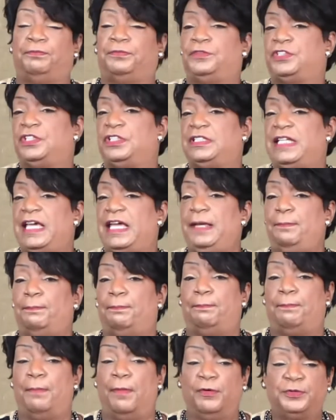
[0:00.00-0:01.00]
To date,
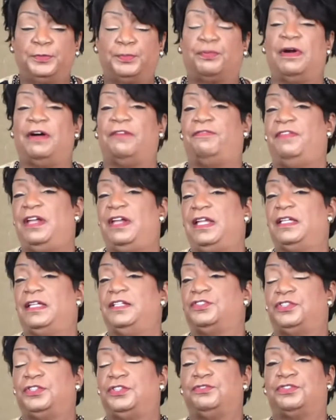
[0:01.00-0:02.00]
most prophetic
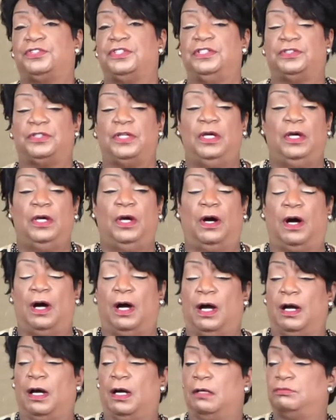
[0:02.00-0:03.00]
institutions
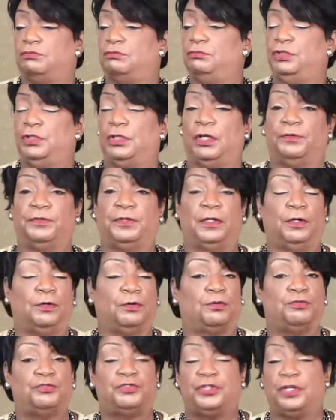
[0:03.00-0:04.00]
are, the
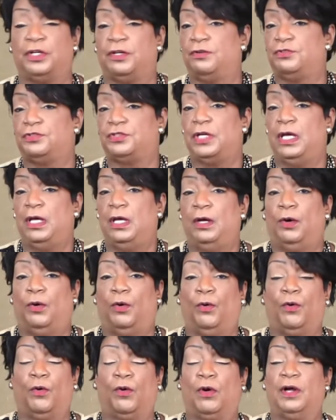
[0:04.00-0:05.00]
local church,
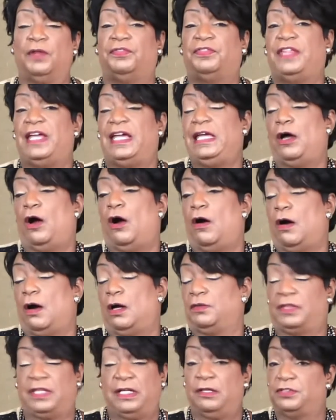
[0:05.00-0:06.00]
or there
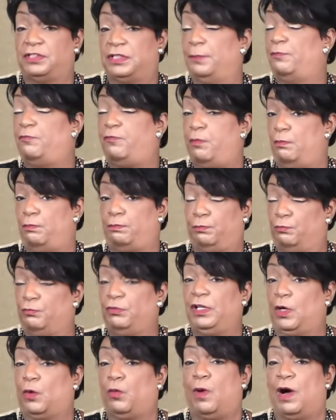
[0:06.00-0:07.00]
are some
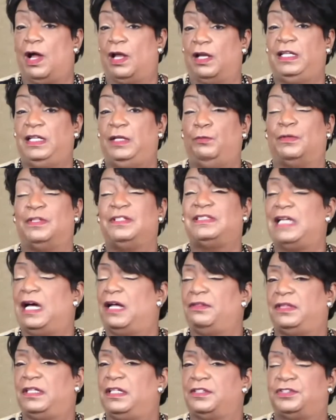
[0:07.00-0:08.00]
really quality ones
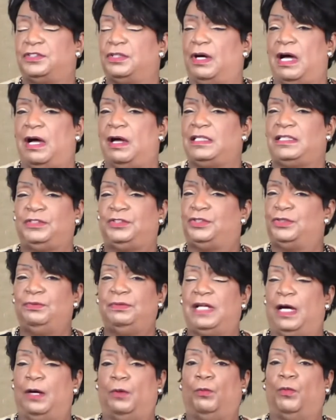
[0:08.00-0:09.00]
out there. So I do
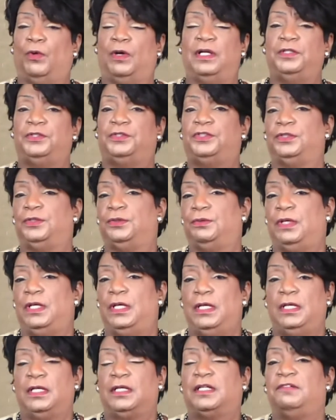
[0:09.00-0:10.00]
not want to
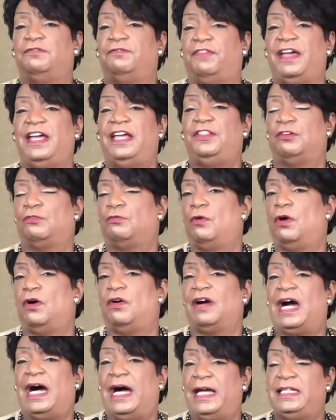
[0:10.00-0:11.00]
convey the
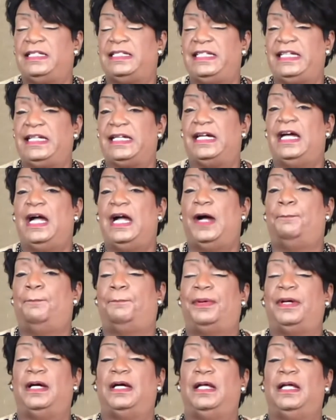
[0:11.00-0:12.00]
wrong idea,
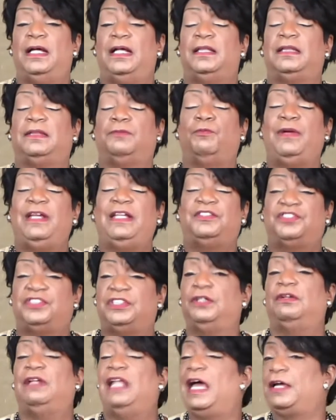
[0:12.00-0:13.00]
but we
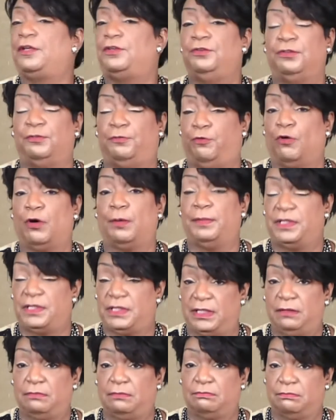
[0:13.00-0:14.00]
still lack
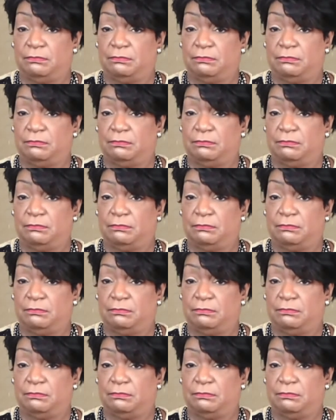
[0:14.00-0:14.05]
uniformity.